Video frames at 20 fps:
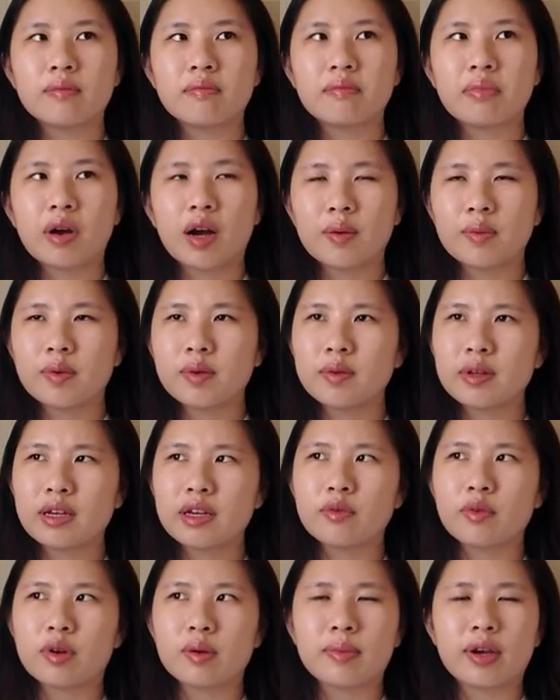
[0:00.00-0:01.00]
probably
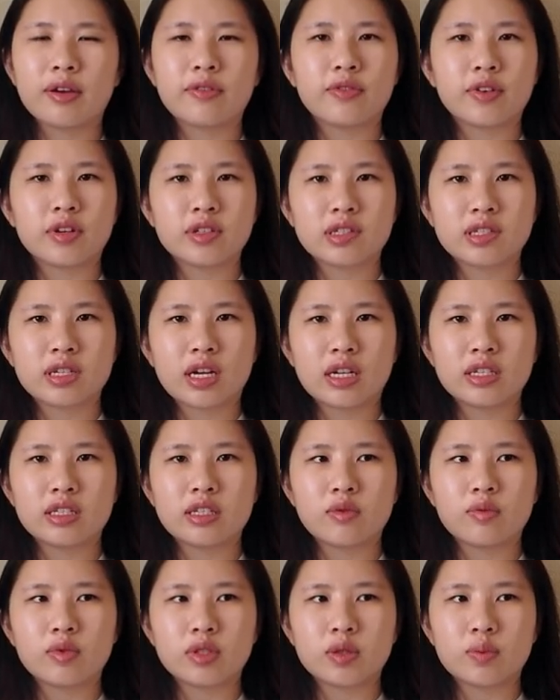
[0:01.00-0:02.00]
when my first
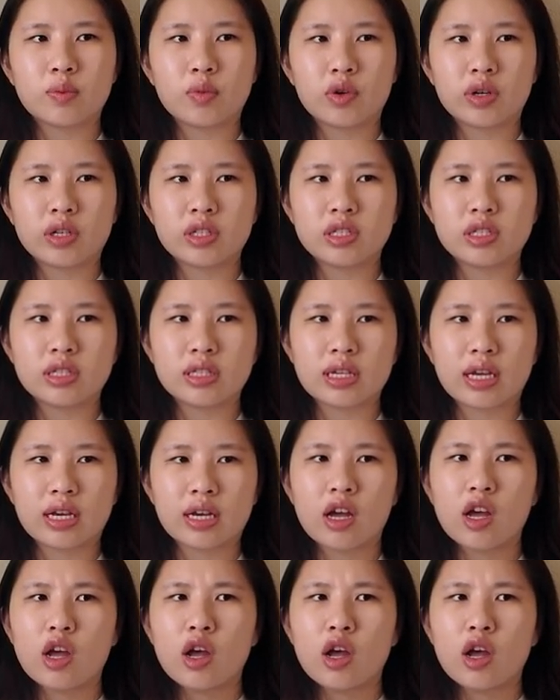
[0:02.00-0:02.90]
cousin was born, she's like,